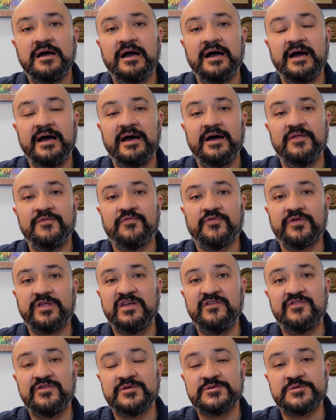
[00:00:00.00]
and for
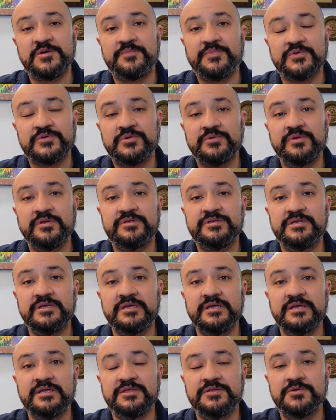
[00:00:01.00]
giving us the
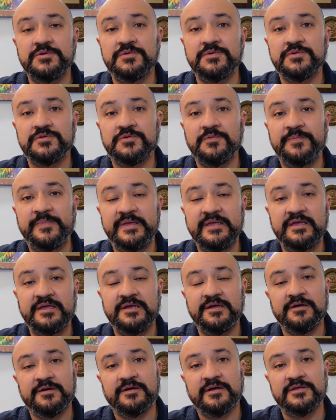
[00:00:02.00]
opportunity to be
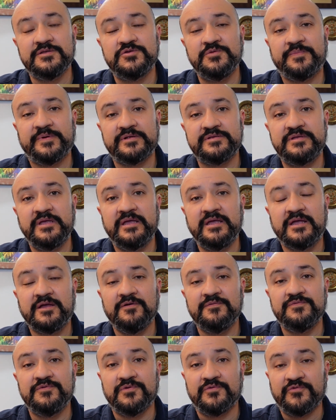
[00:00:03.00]
here and to partake
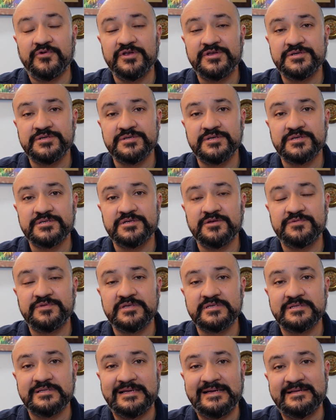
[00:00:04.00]
of the richness of
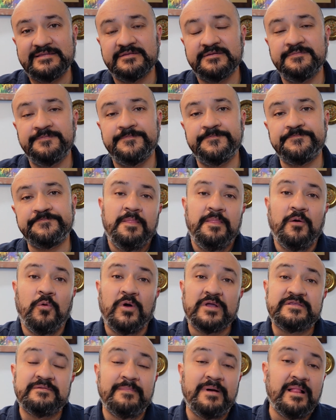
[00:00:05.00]
this land. The
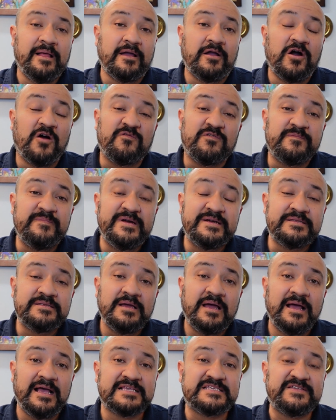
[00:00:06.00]
Guatemalan government
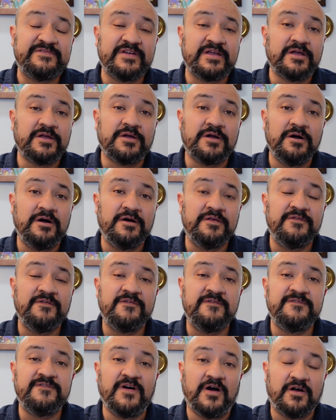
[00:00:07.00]
has even gone
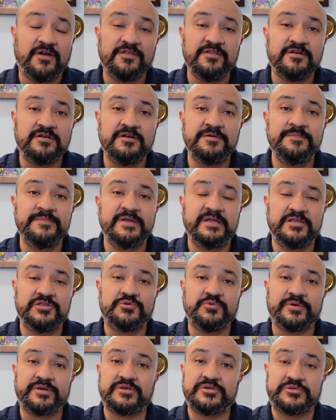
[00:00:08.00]
farther
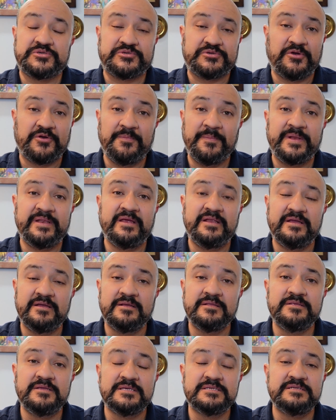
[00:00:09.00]
into
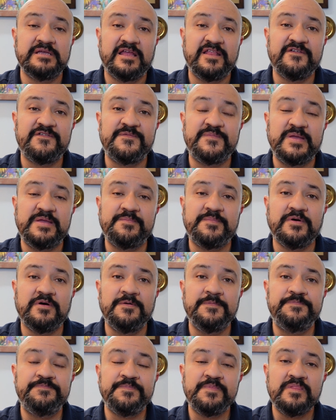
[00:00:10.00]
exterminating these native
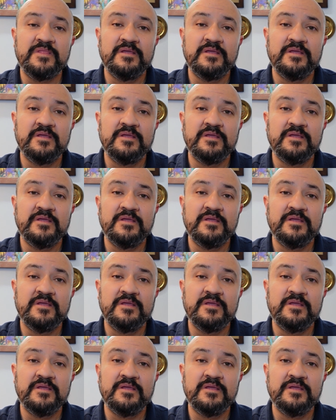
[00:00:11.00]
people.